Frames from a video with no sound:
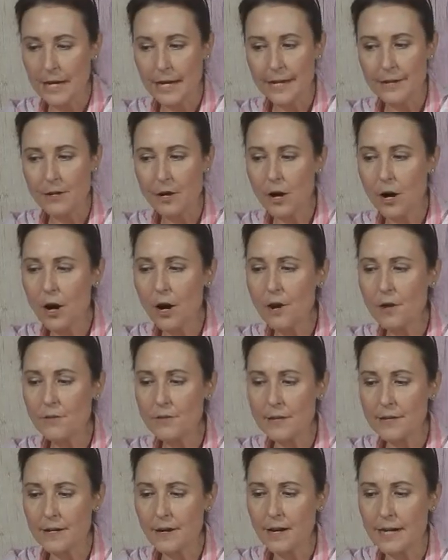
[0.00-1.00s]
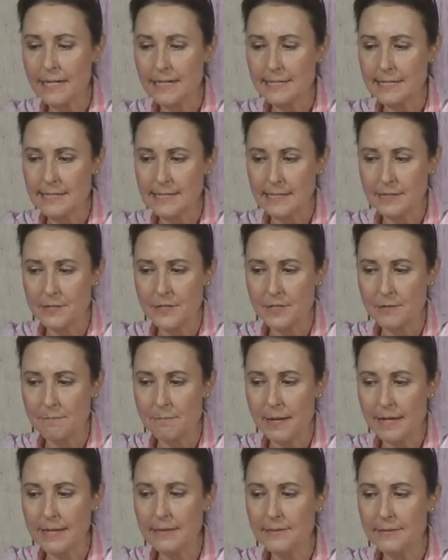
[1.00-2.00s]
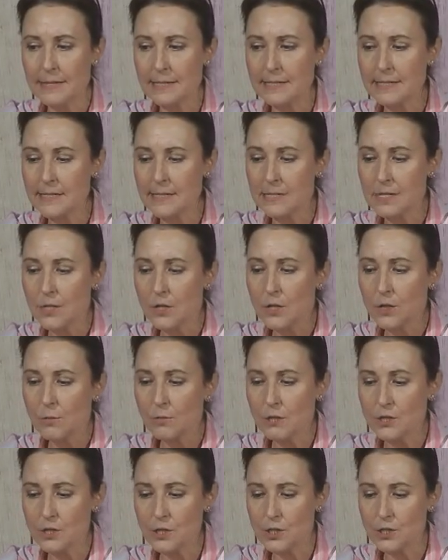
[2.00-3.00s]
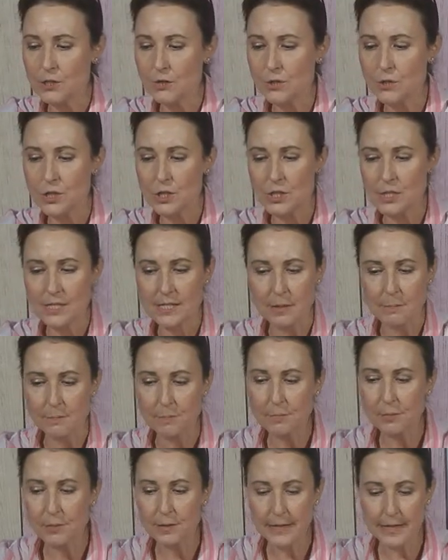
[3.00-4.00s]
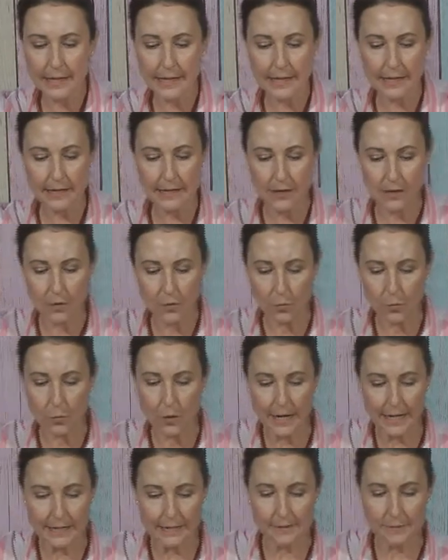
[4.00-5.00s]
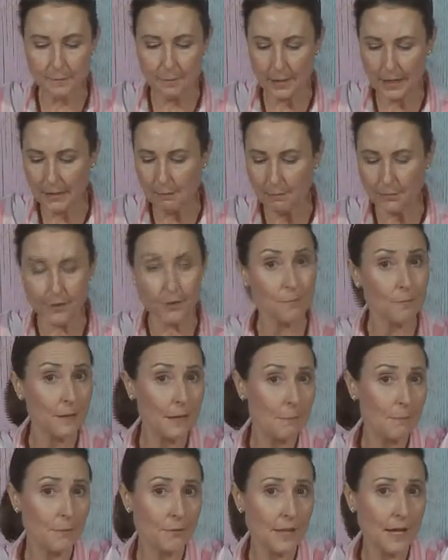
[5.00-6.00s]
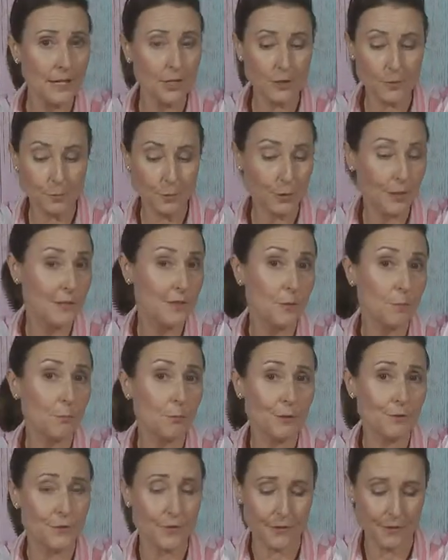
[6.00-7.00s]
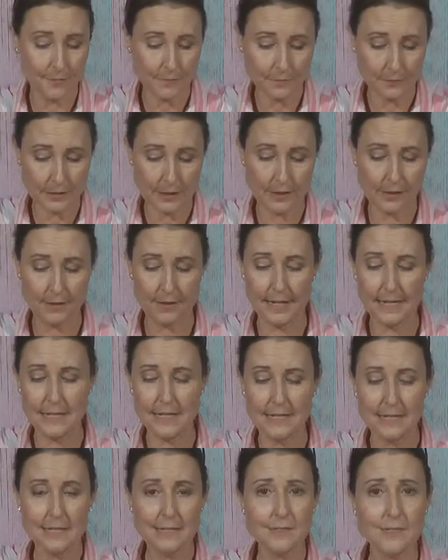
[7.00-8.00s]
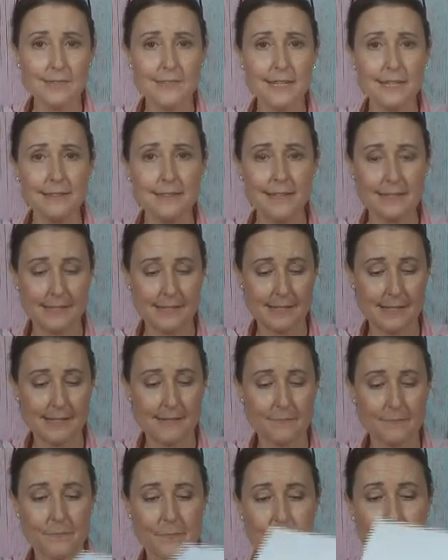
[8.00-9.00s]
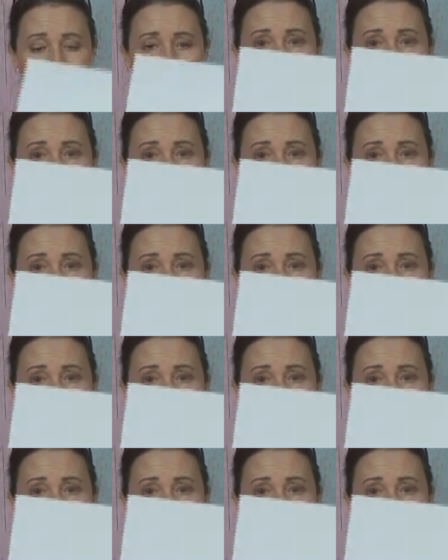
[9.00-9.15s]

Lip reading: And all that I did to make this was use just some plain white paper that you could put in the printer, all right? Just like this, all